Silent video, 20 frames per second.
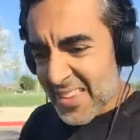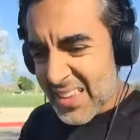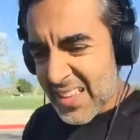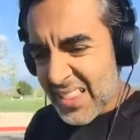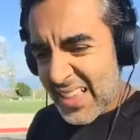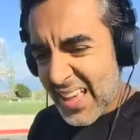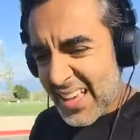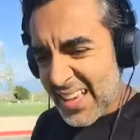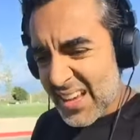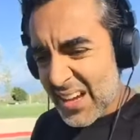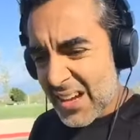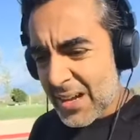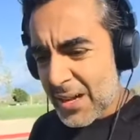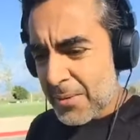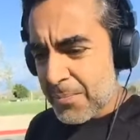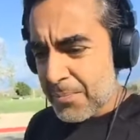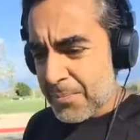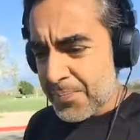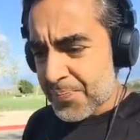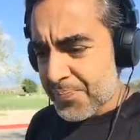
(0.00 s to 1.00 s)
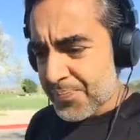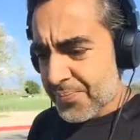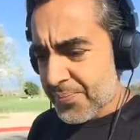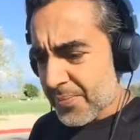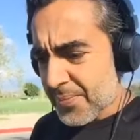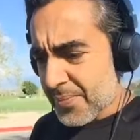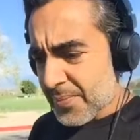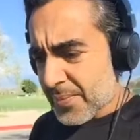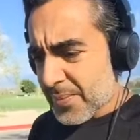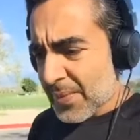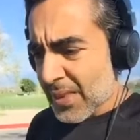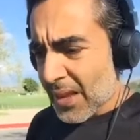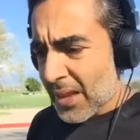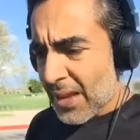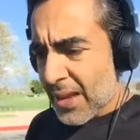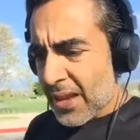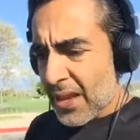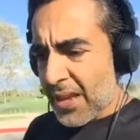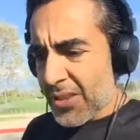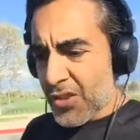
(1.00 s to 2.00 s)
like,
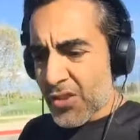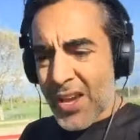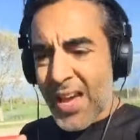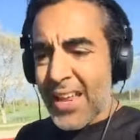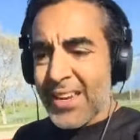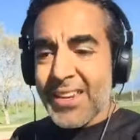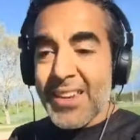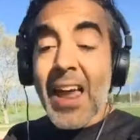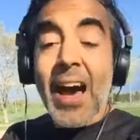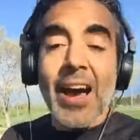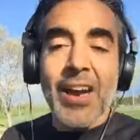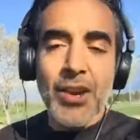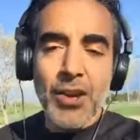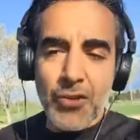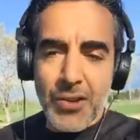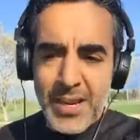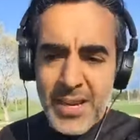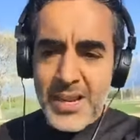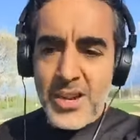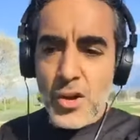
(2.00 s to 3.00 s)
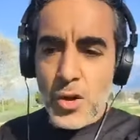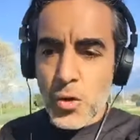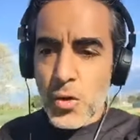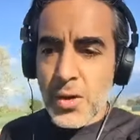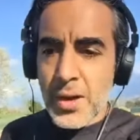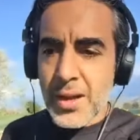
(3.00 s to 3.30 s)
you can't deny your ego.